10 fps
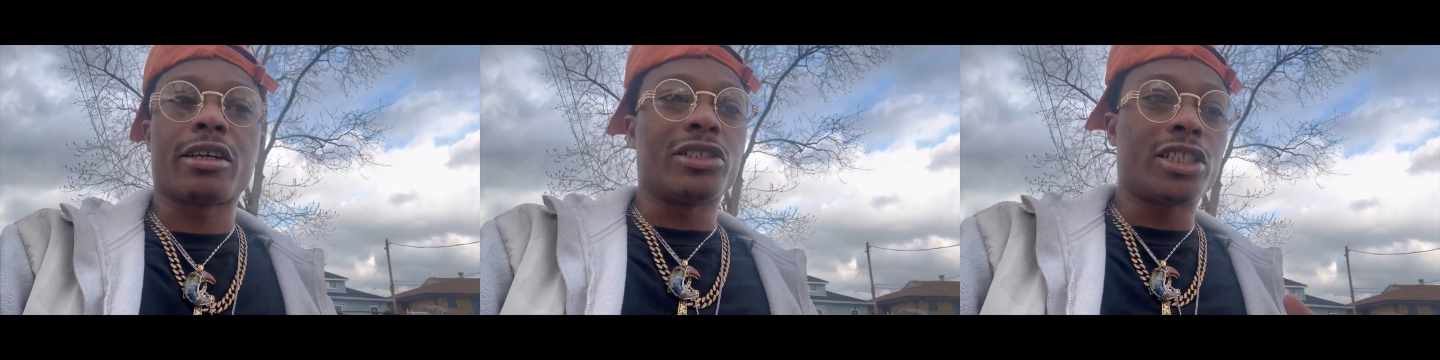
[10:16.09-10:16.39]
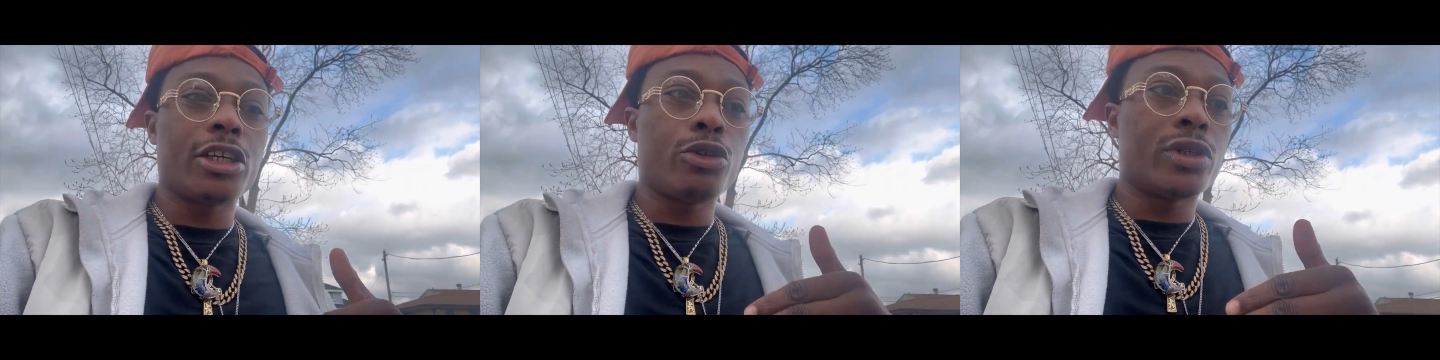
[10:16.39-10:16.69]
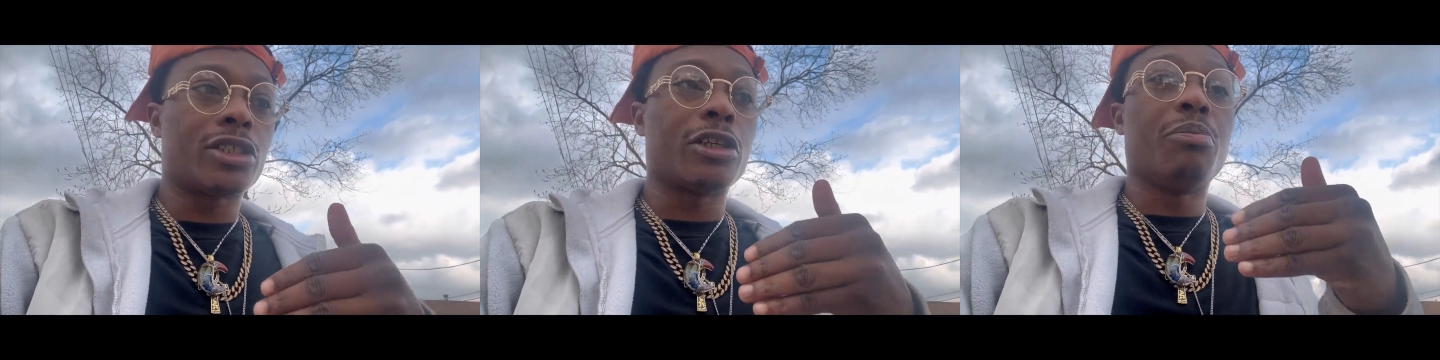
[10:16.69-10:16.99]

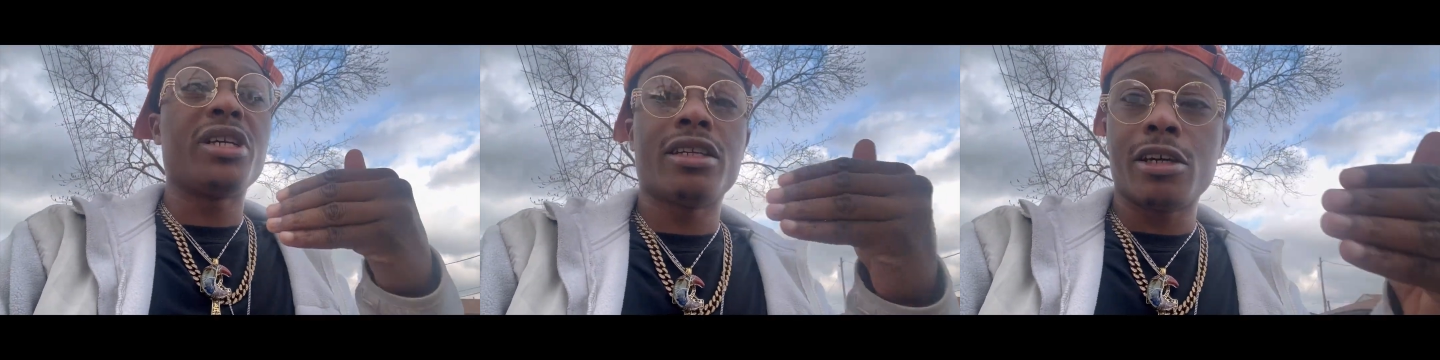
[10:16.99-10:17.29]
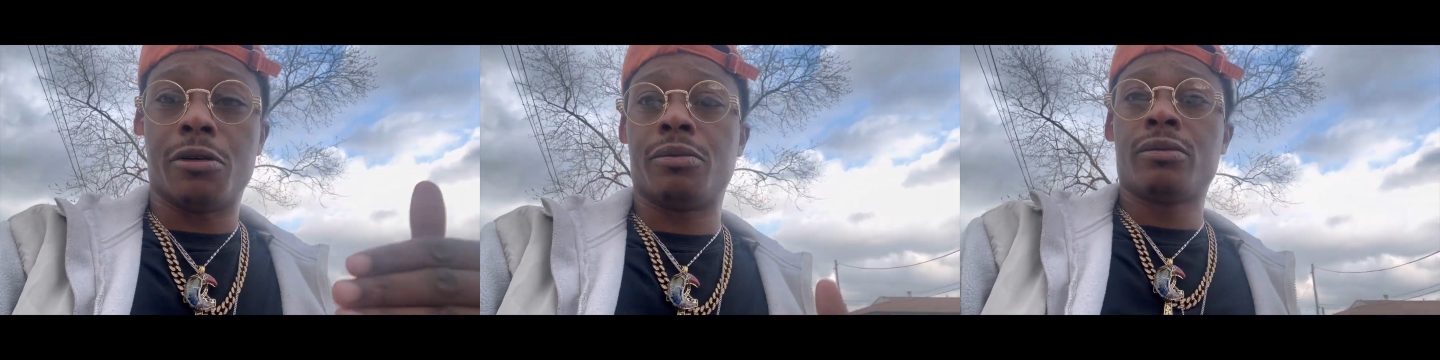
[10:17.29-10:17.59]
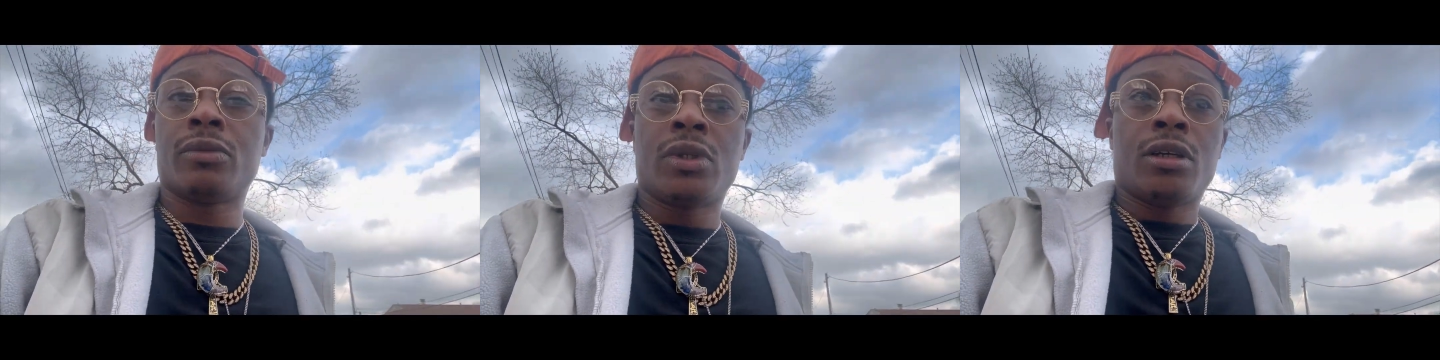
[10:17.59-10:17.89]
continuing to be them.
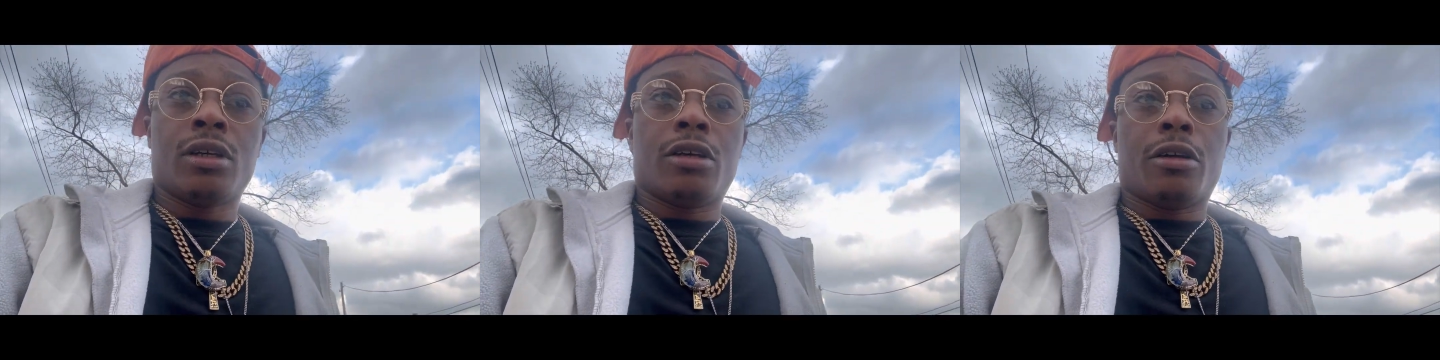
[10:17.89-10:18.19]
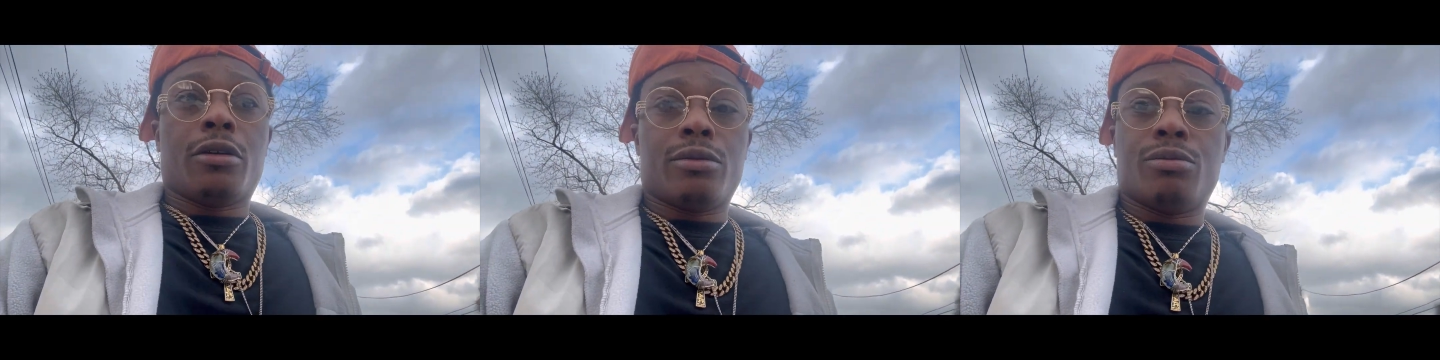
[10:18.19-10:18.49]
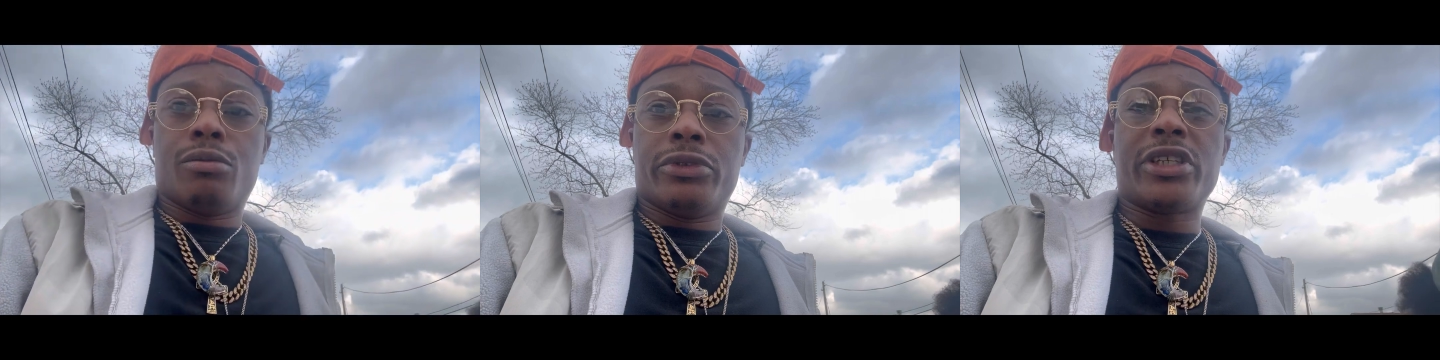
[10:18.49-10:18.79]

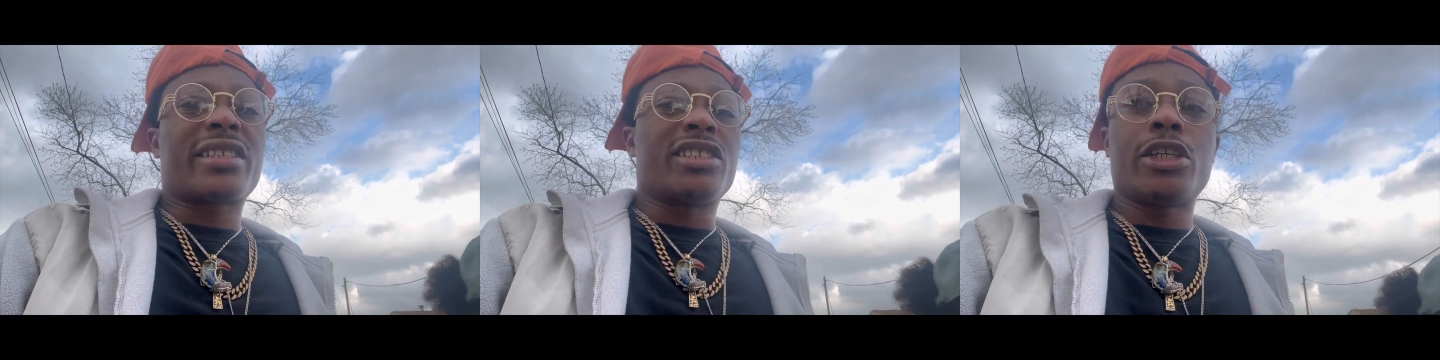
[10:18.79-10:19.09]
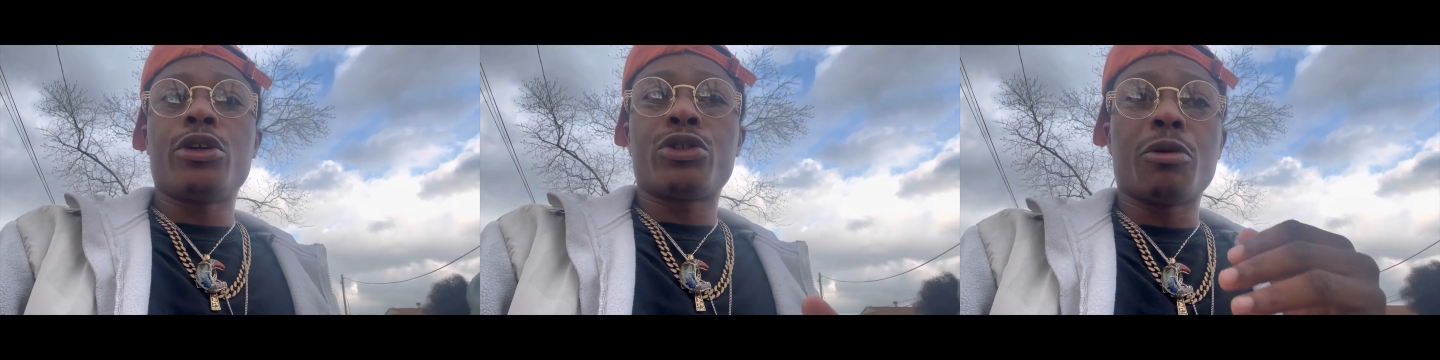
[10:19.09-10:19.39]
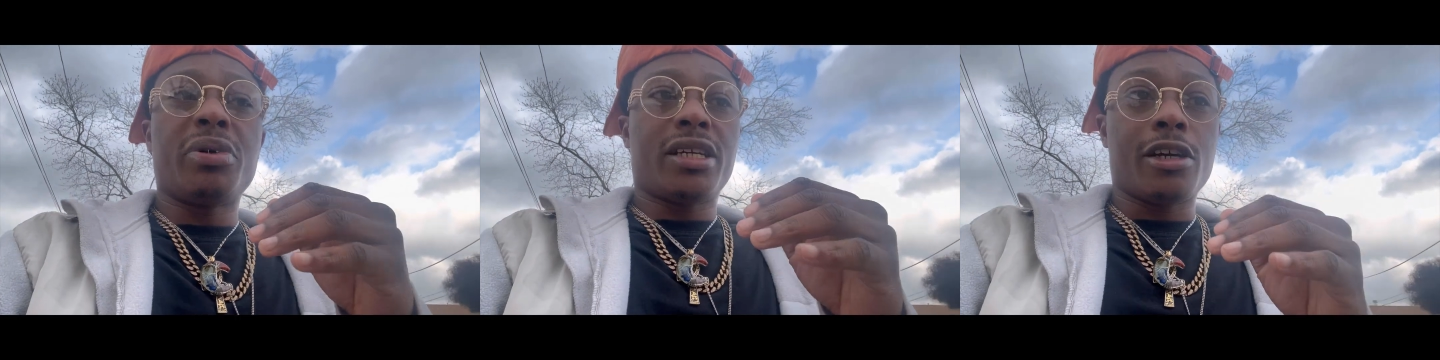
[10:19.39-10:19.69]
Just continue to
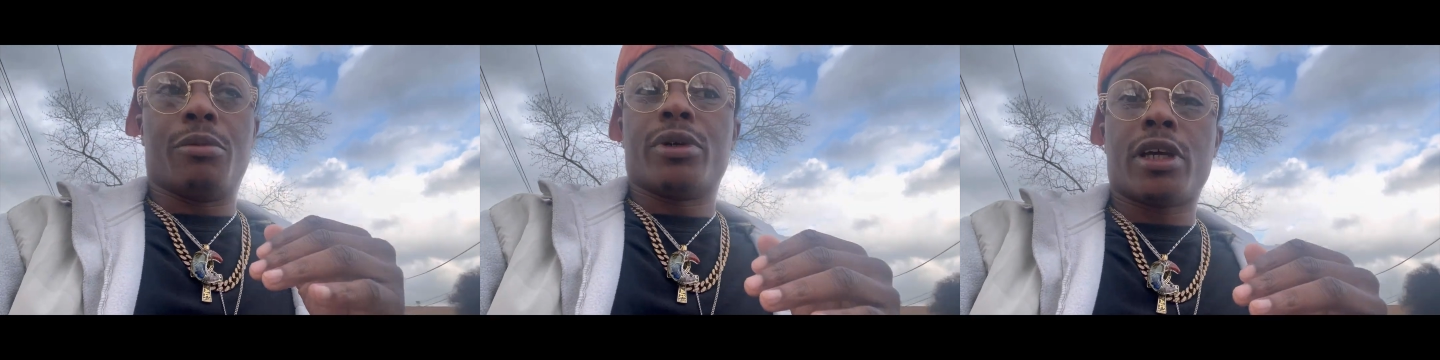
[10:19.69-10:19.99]
be them